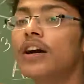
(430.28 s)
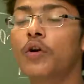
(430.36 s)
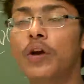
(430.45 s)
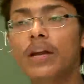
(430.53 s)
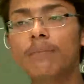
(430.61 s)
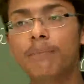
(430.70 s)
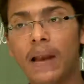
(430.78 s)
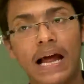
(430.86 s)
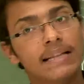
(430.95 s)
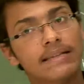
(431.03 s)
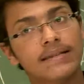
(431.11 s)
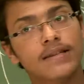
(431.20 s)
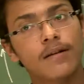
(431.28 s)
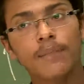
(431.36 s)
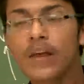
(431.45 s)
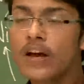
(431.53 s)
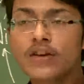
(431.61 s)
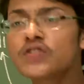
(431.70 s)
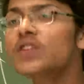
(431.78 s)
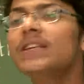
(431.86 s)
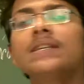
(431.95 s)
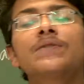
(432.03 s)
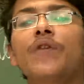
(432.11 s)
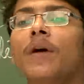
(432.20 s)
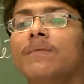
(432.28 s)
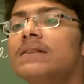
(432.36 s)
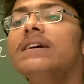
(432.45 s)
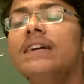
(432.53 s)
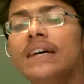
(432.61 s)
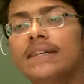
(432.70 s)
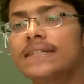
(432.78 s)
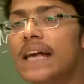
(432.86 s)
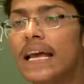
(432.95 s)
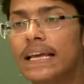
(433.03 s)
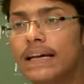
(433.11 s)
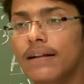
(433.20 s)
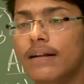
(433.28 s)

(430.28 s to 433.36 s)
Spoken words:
green plants. So this forms a cycle.